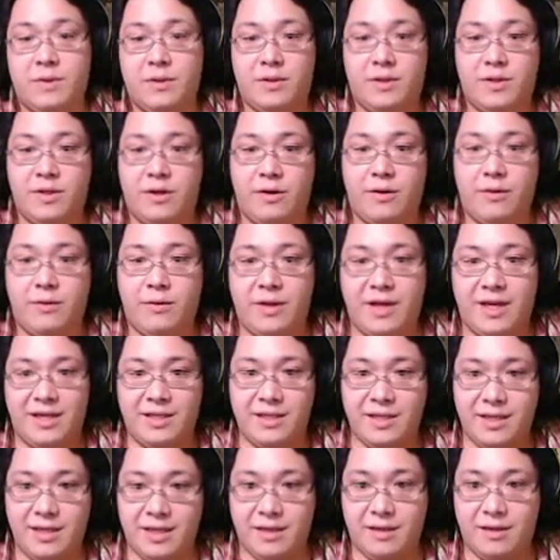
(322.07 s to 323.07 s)
So
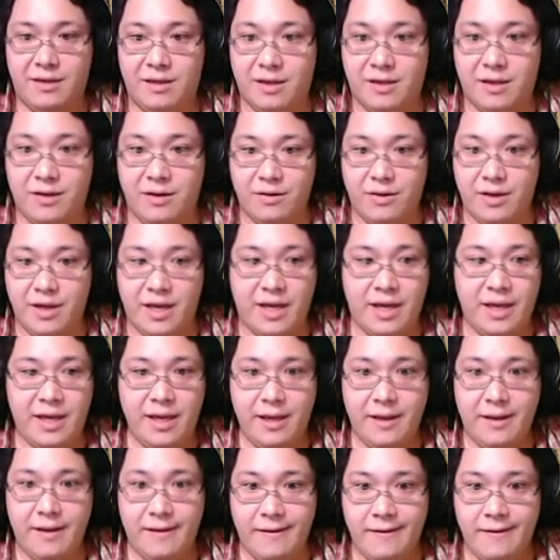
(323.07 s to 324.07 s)
that's it. Click OK.